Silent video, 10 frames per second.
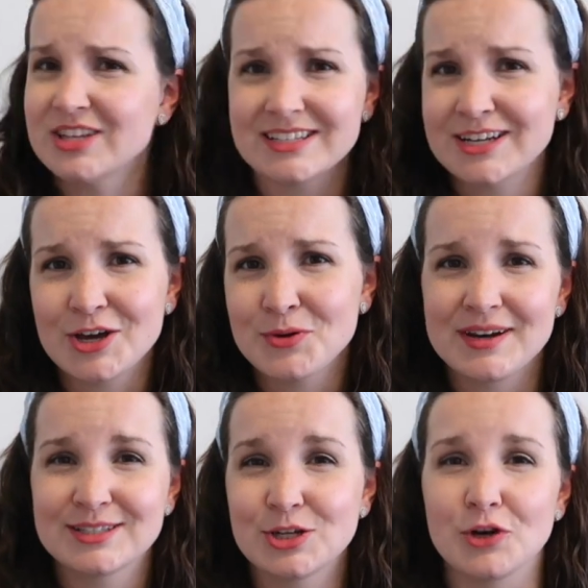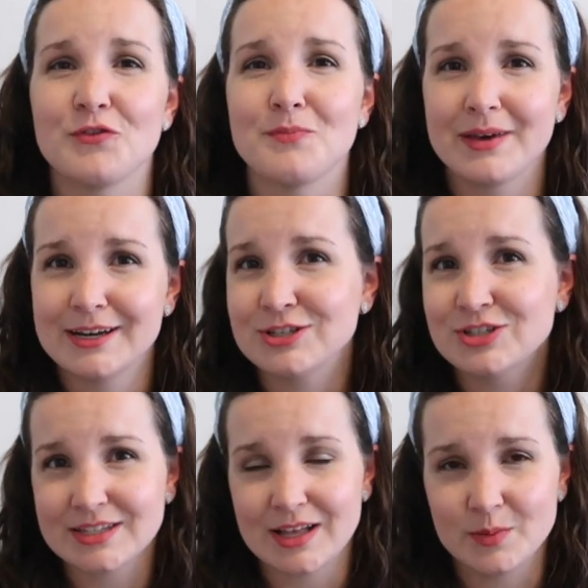That's not who I serve. My
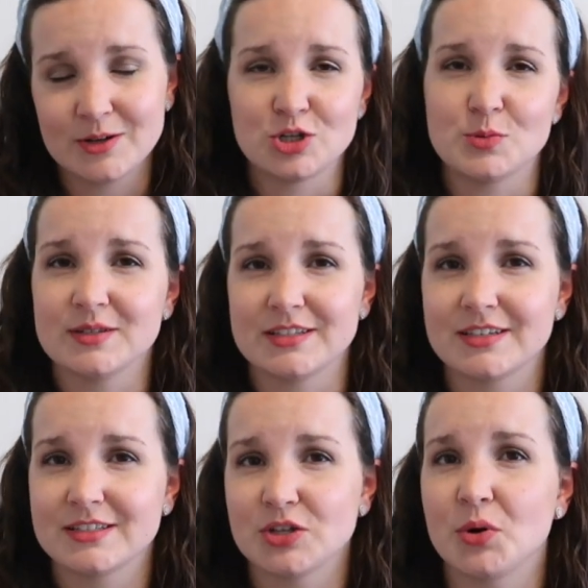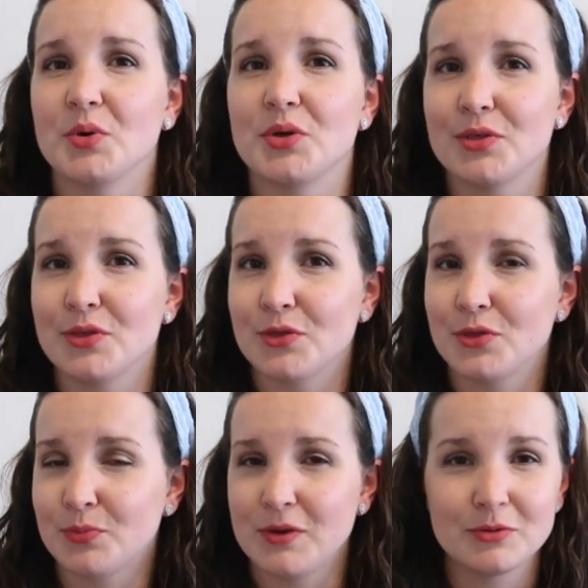niche is elementary music. So
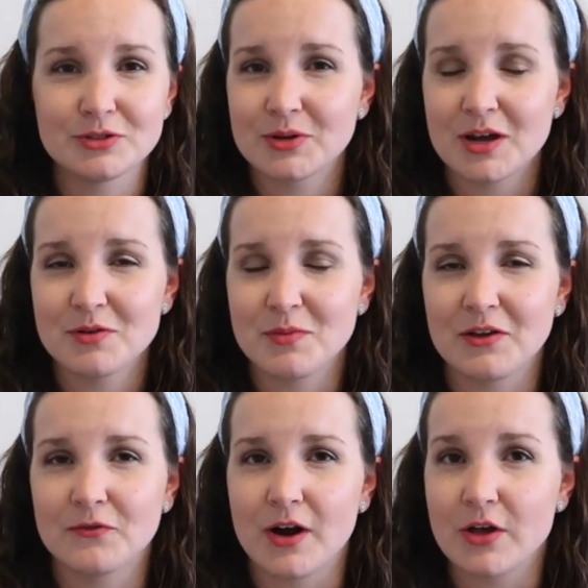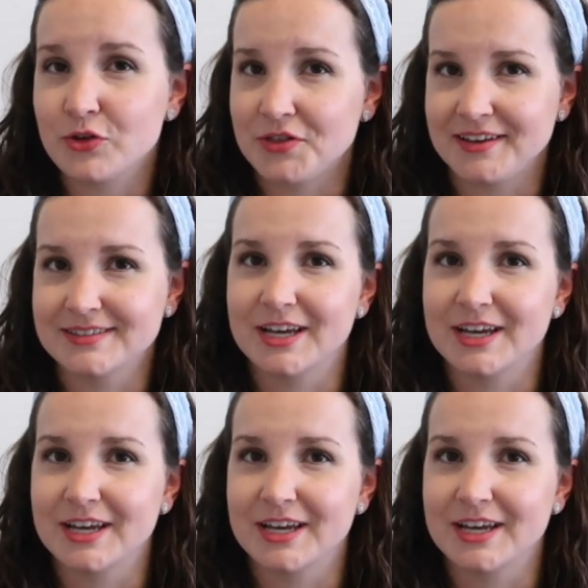people don't come to me for other things.